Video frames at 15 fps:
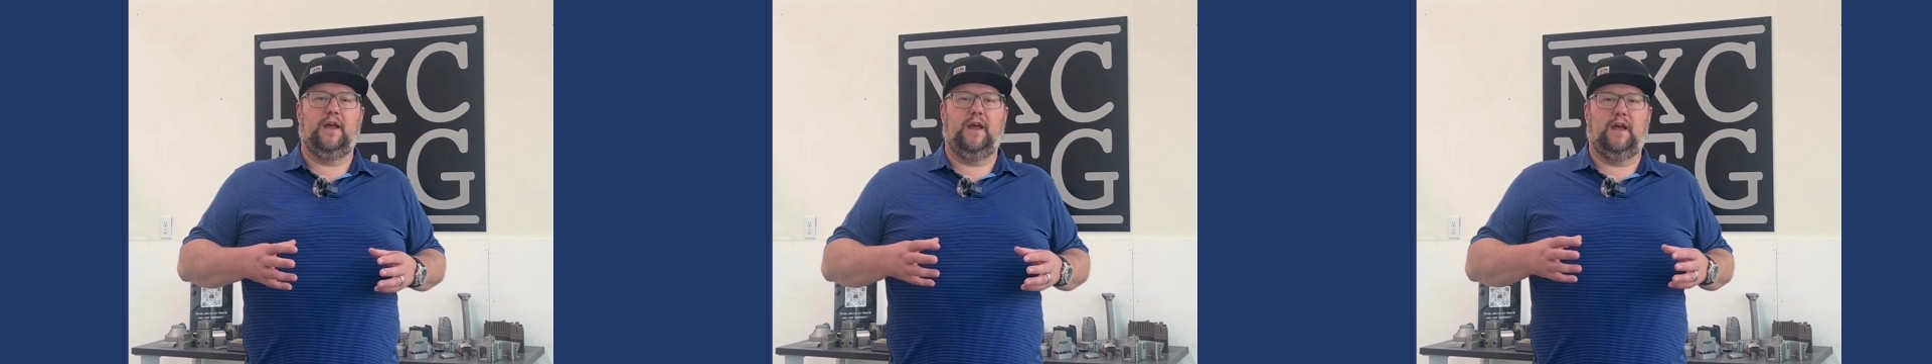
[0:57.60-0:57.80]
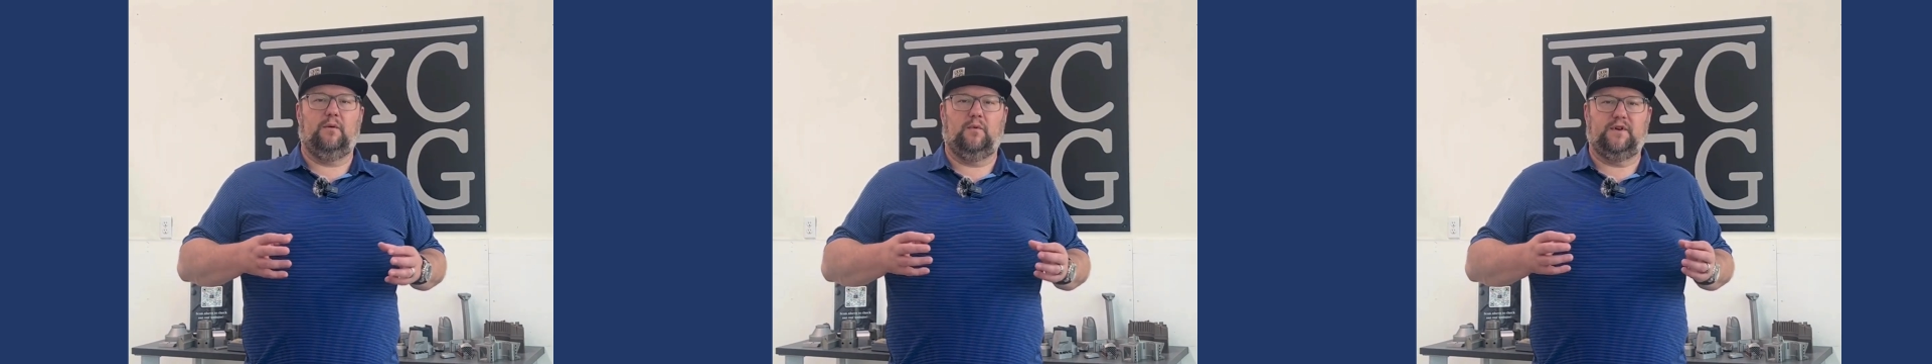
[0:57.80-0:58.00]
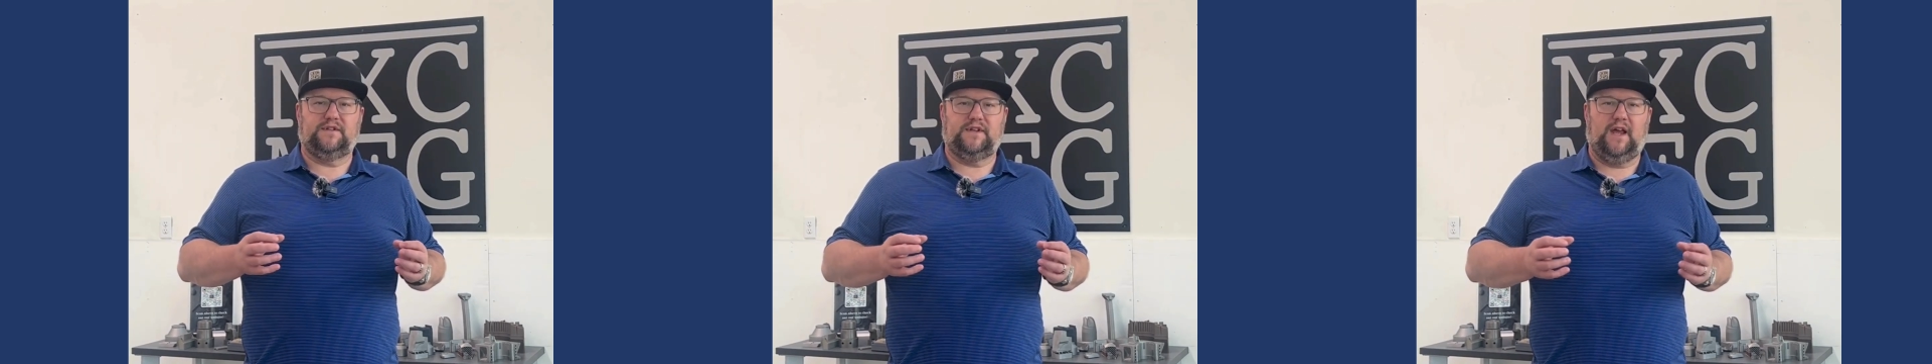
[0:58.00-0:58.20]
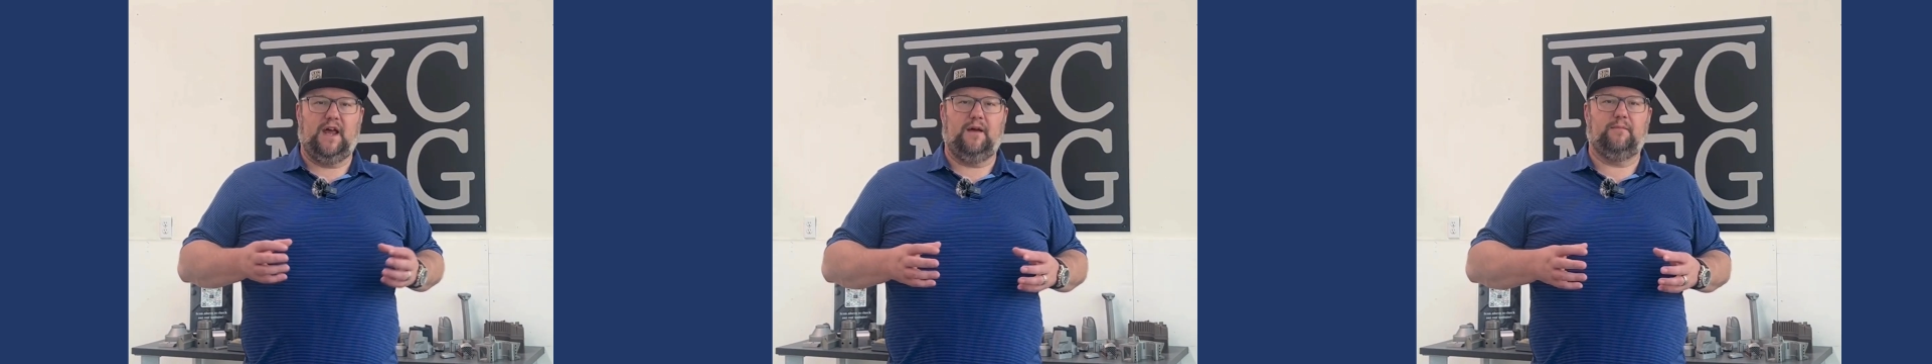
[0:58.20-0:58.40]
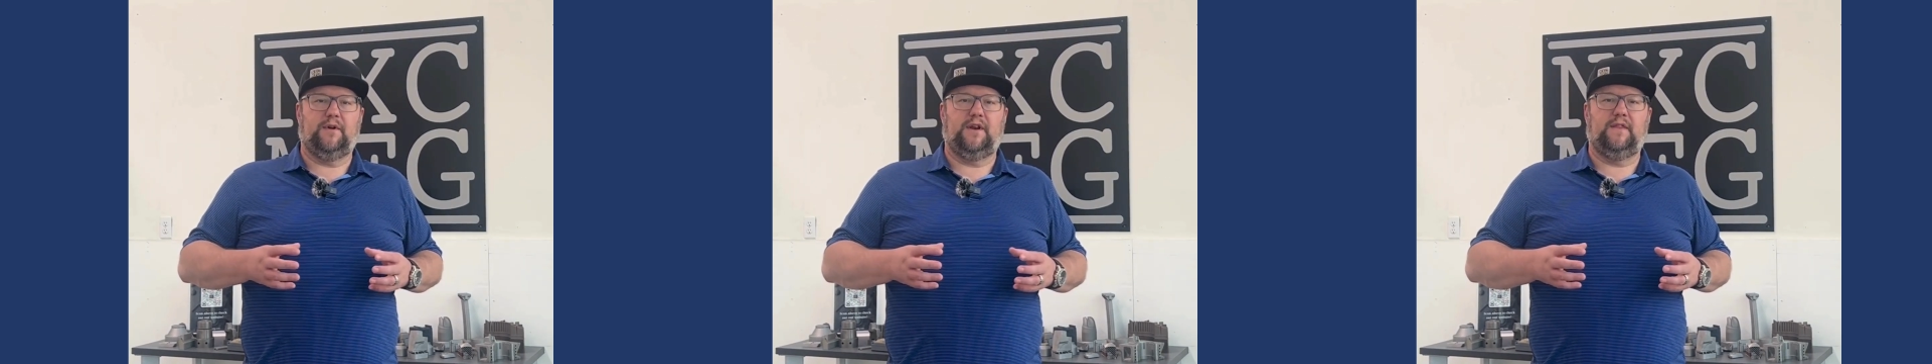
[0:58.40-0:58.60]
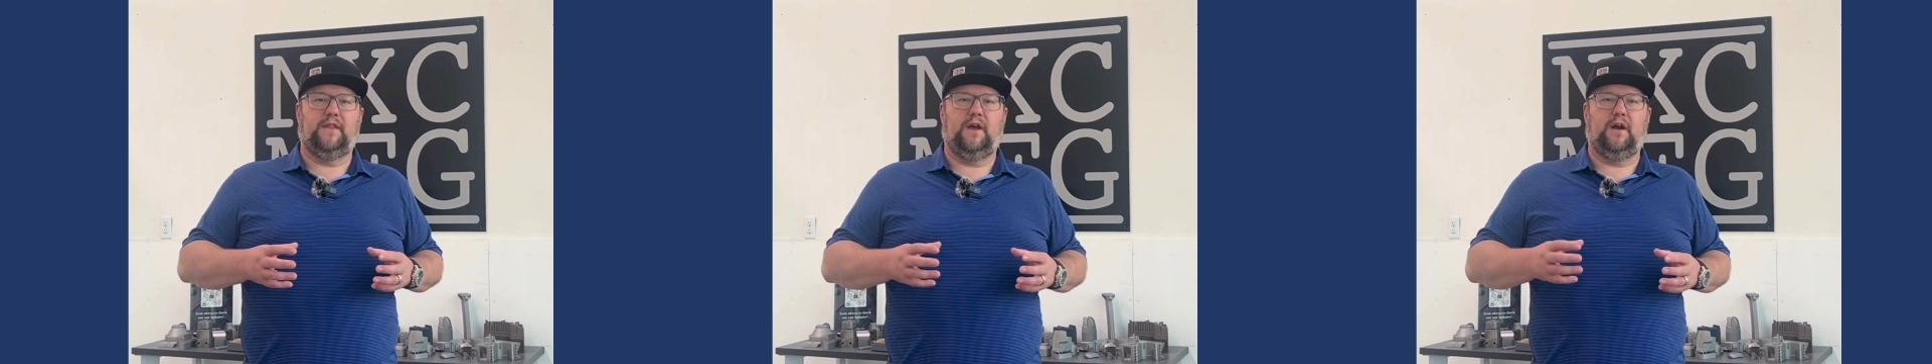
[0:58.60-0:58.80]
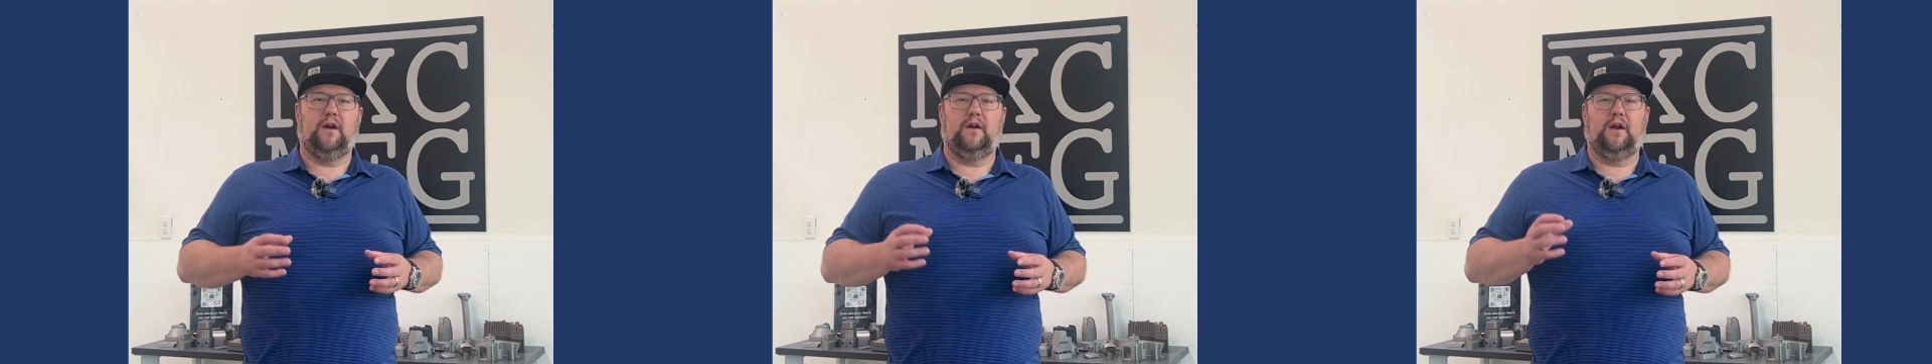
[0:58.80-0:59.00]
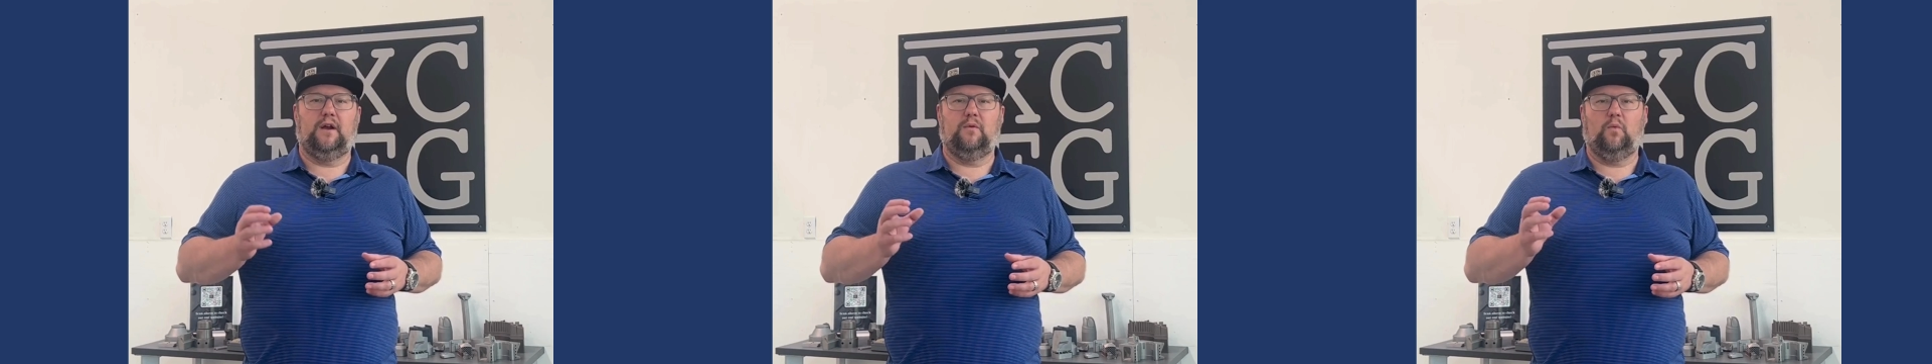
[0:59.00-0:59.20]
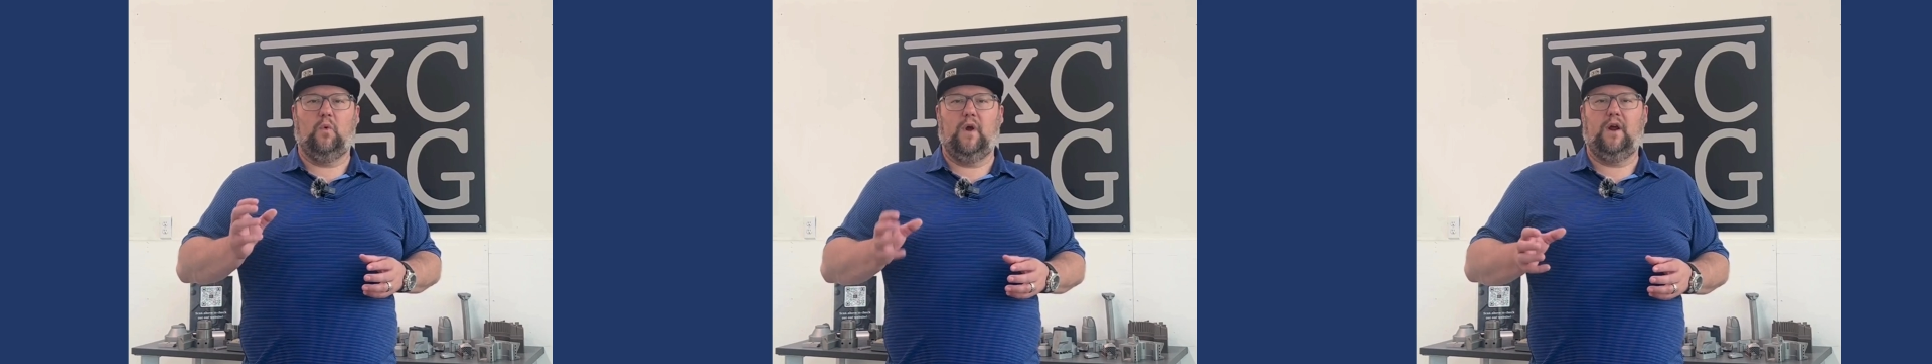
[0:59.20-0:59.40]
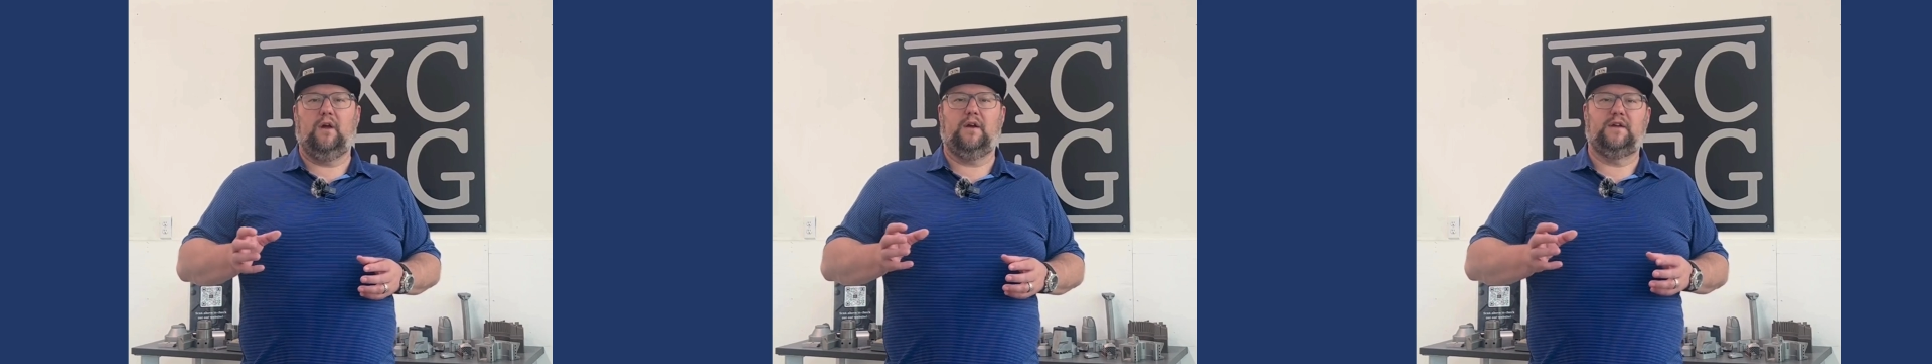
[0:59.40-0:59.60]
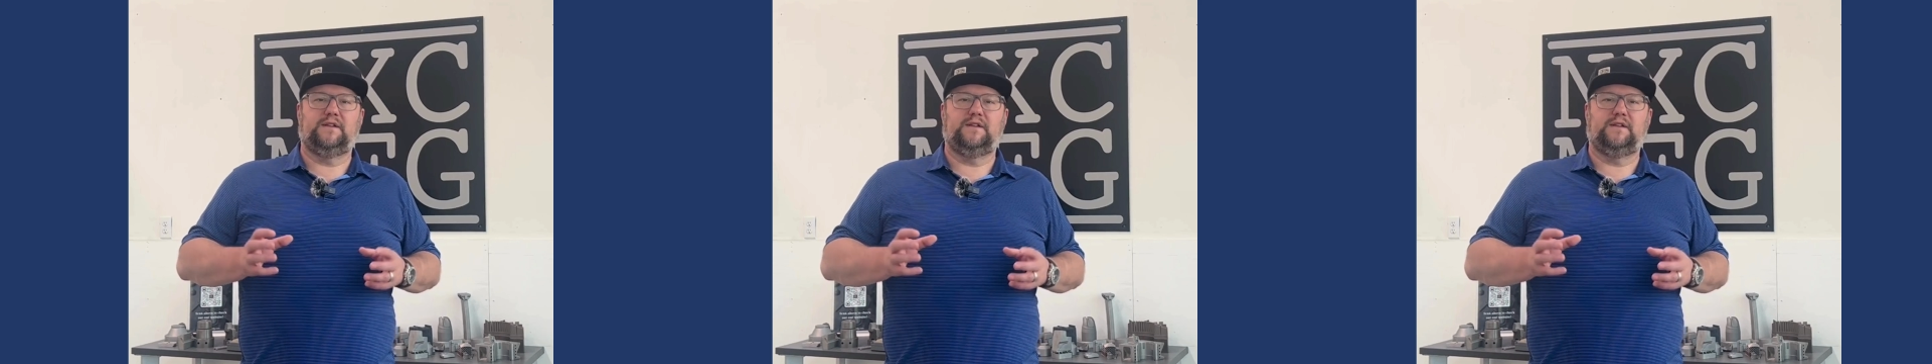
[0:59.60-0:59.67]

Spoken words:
and what's happening there and where